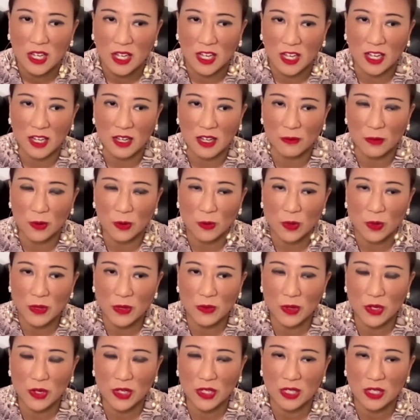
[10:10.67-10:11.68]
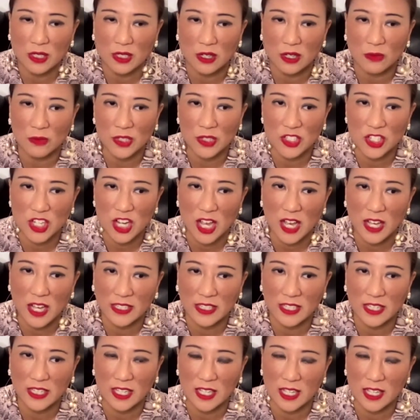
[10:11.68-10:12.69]
Um, we work a lot with
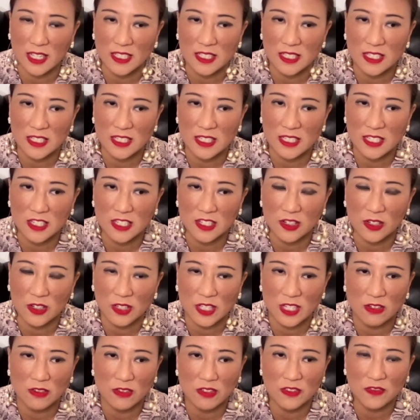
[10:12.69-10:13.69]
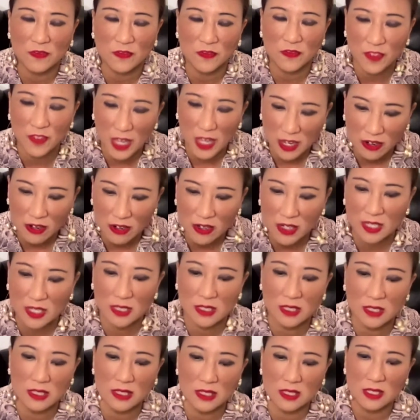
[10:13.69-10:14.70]
China, and you know, there is
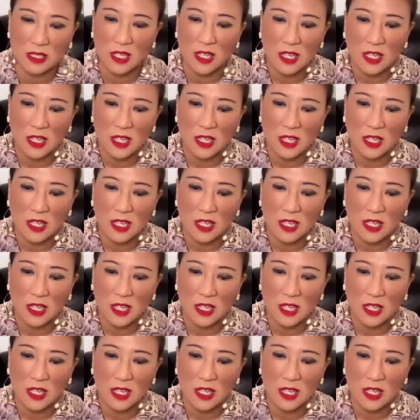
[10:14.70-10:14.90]
various